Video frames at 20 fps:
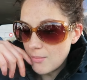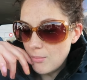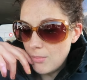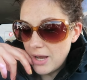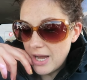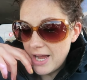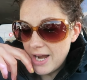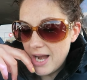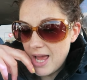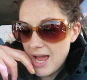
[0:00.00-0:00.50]

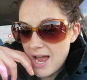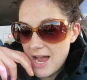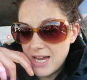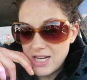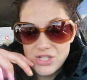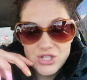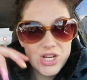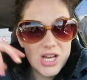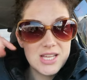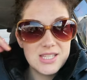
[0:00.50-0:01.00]
But
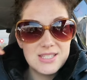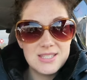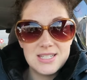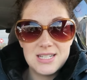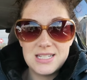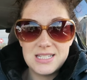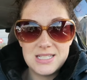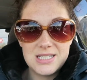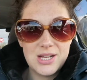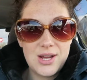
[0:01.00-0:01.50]
I just
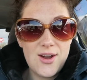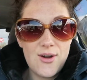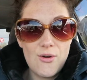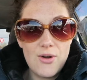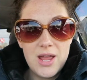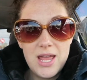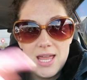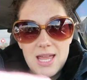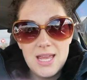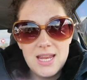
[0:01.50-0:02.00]
need to
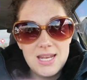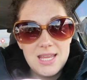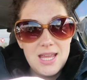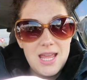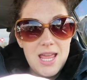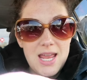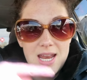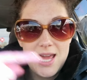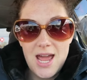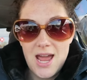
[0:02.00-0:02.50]
go in
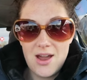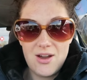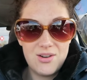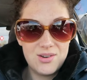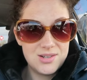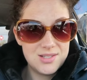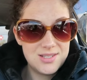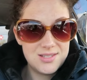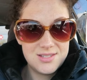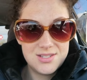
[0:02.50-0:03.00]
and
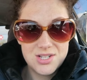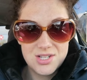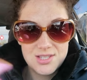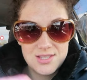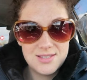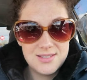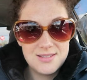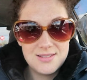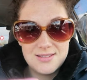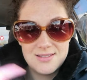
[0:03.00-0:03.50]
out.
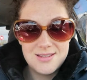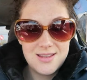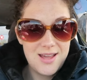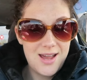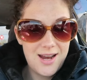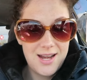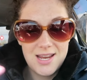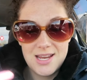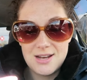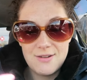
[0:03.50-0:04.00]
Just,
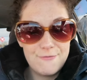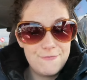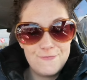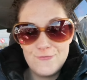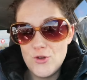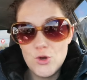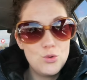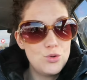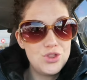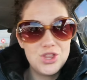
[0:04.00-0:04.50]
I need a
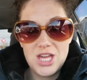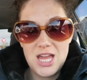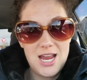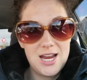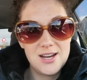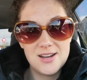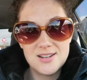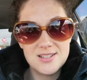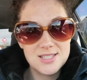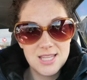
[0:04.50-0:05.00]
few
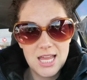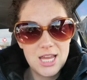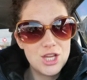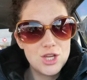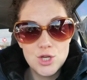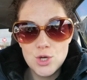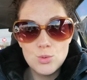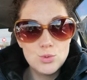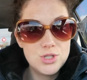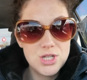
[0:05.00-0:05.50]
things
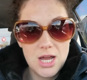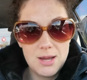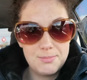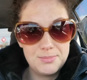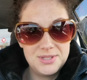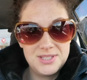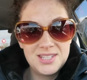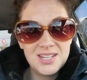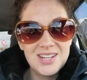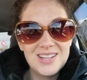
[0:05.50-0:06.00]
like
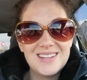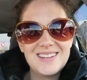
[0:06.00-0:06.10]
Q-tips.